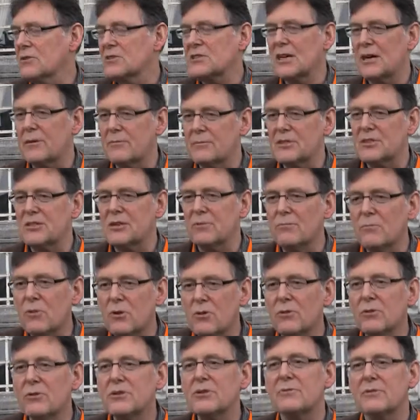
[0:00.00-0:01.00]
the time is the
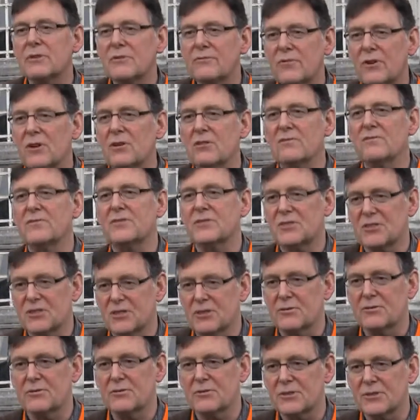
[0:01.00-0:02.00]
more you involve the
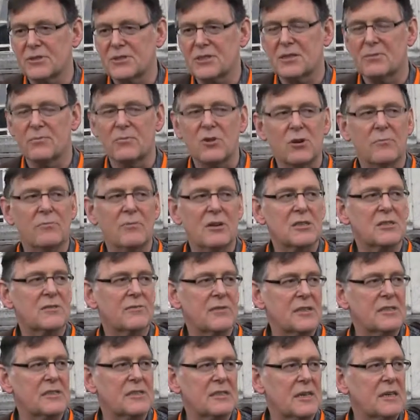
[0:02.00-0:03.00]
students, the more
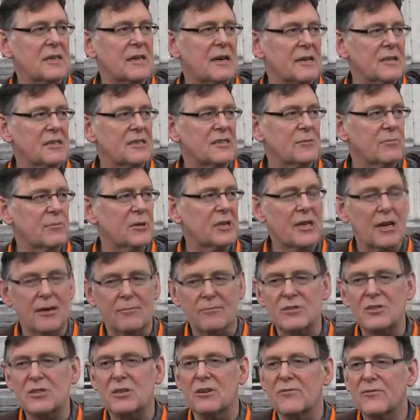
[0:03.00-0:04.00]
motivated they're likely to
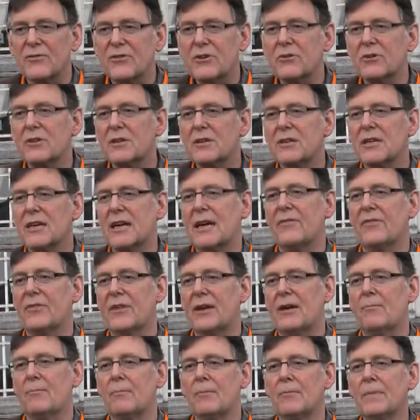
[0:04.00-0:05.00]
become. So if you can get
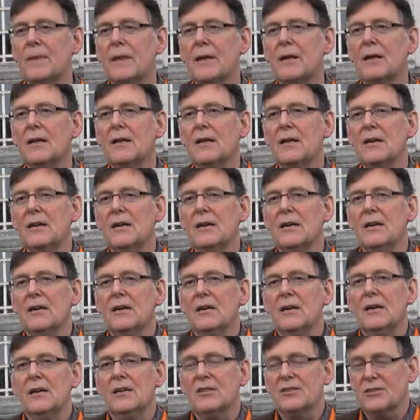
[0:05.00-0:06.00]
them
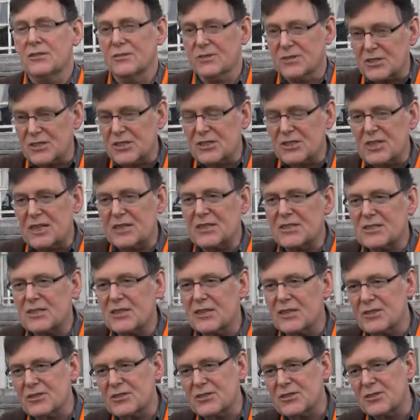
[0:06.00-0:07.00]
to suggest
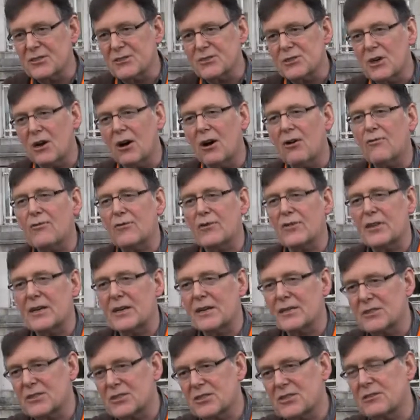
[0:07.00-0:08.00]
things to you, to offer
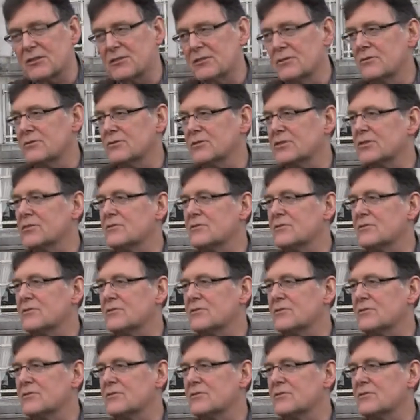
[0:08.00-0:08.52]
things to you,